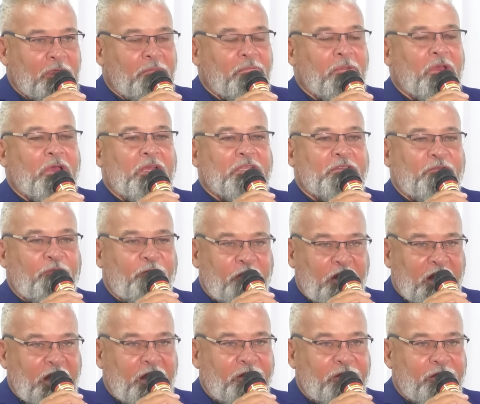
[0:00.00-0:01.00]
Because
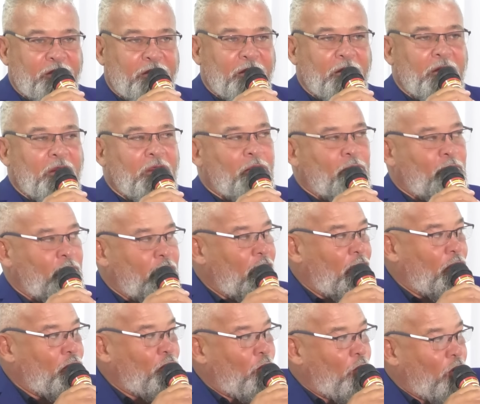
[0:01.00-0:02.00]
faith
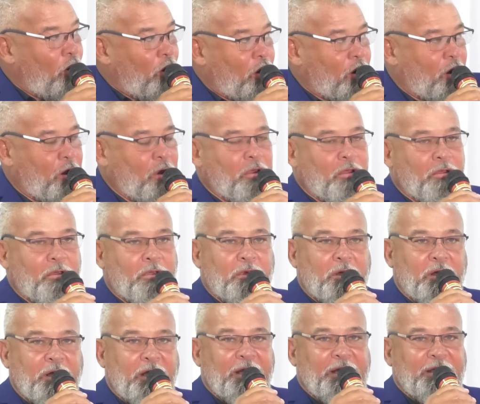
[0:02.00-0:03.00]
without work
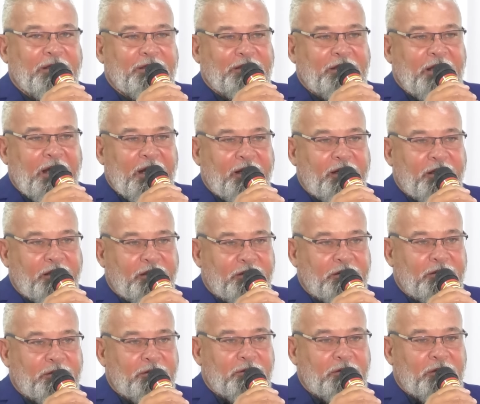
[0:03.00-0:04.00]
is dead.
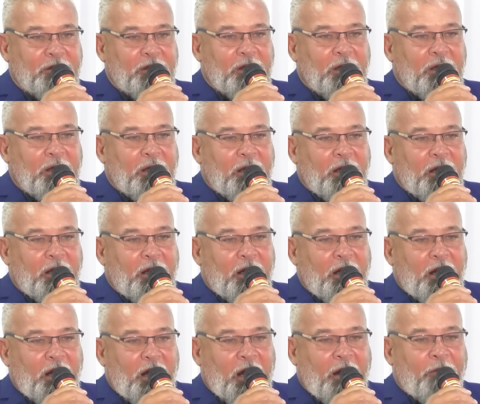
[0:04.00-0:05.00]

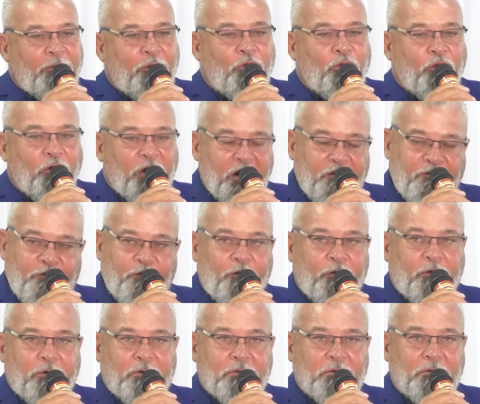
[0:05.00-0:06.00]
I'm
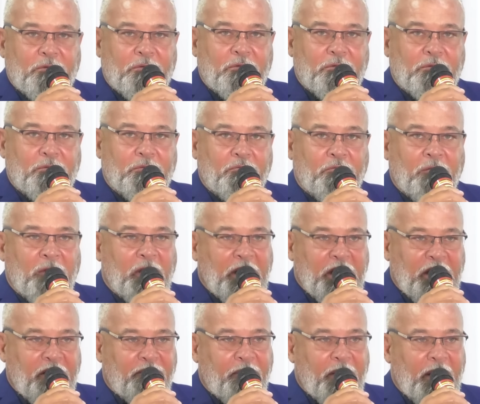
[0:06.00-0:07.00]
grateful.
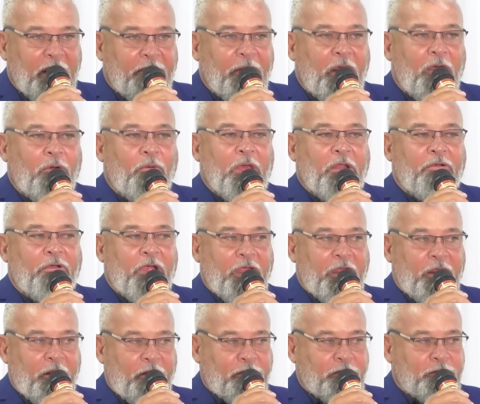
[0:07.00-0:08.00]
Believe me, I'm not well
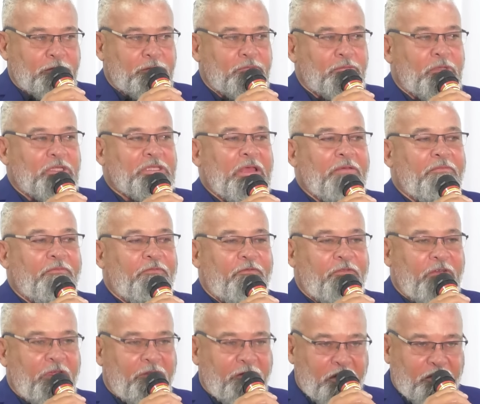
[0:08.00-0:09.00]
right now, but I'm
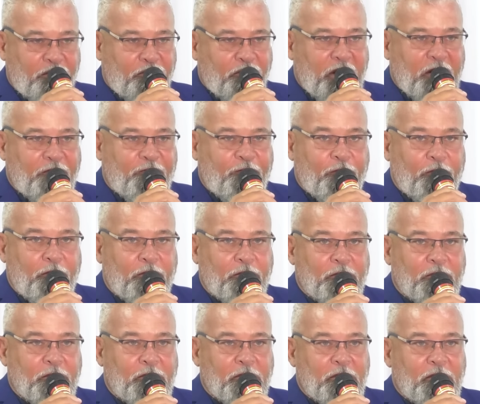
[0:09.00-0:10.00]
very grateful
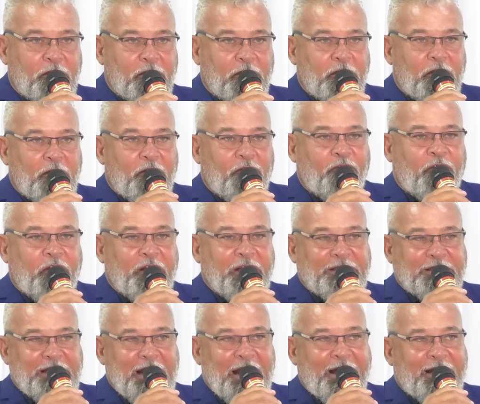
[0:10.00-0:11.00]
for
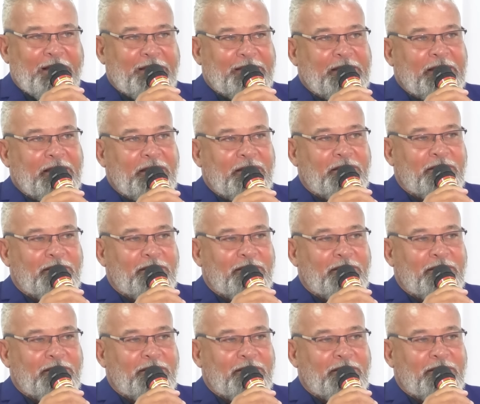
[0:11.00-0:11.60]
this legacy.